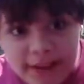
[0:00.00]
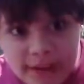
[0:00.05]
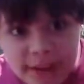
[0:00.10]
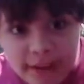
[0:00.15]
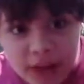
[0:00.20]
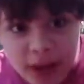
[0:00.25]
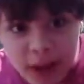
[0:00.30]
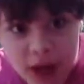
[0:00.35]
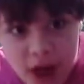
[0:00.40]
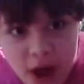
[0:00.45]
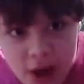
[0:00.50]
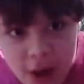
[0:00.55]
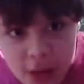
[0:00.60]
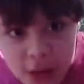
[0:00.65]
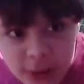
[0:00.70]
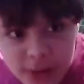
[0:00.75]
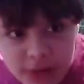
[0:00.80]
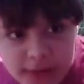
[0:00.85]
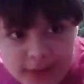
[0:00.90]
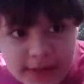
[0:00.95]
from
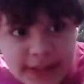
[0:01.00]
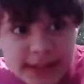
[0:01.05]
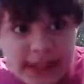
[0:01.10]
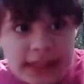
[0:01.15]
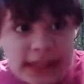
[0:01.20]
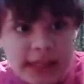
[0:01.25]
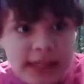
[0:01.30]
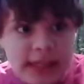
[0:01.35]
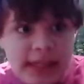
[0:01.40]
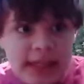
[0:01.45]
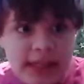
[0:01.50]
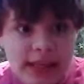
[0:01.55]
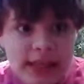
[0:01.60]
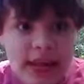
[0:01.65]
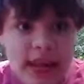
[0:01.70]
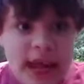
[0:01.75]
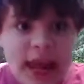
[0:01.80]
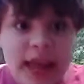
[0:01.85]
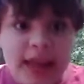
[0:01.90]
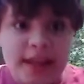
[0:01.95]
Lowe's.
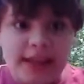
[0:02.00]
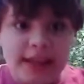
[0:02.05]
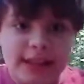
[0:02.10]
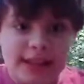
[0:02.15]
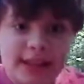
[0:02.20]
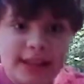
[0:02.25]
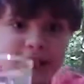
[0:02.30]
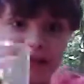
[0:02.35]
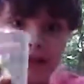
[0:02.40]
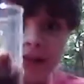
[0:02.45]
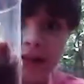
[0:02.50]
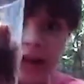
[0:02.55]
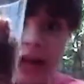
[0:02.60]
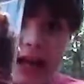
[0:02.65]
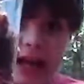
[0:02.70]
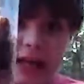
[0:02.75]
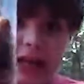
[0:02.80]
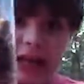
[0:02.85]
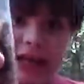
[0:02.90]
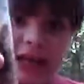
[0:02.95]
This little
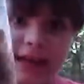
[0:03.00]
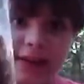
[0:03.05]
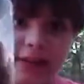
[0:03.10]
guy I got